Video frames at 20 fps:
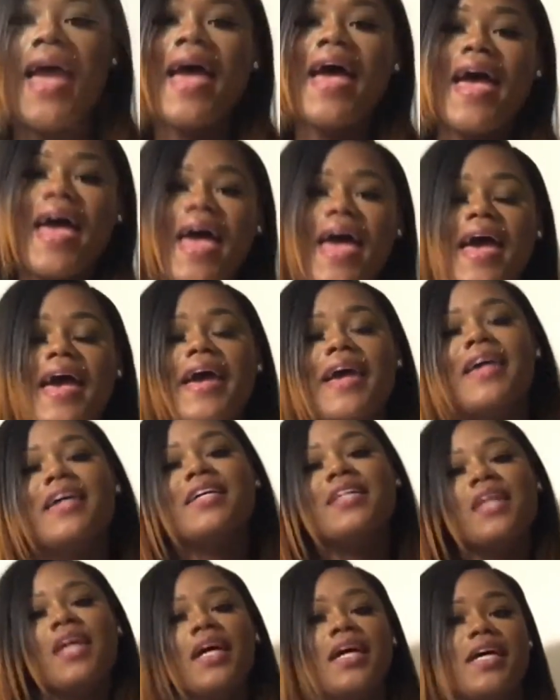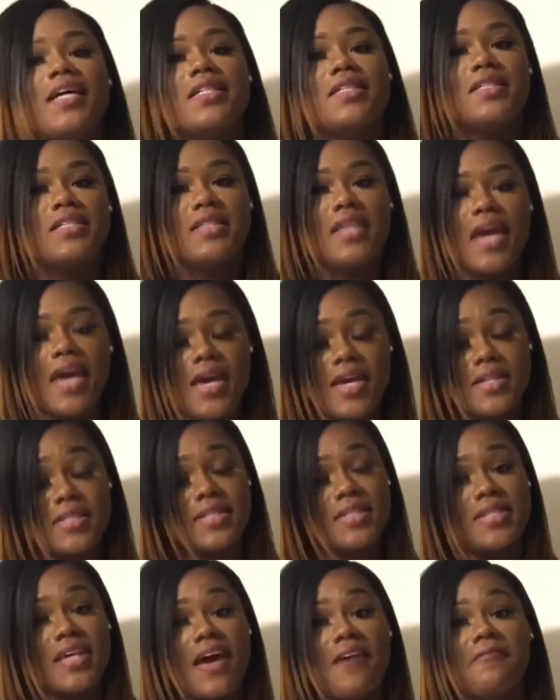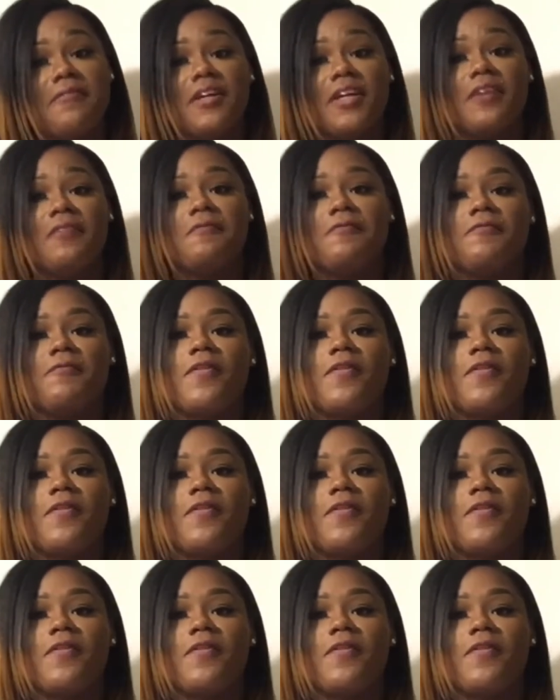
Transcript: Hey, it's day 7,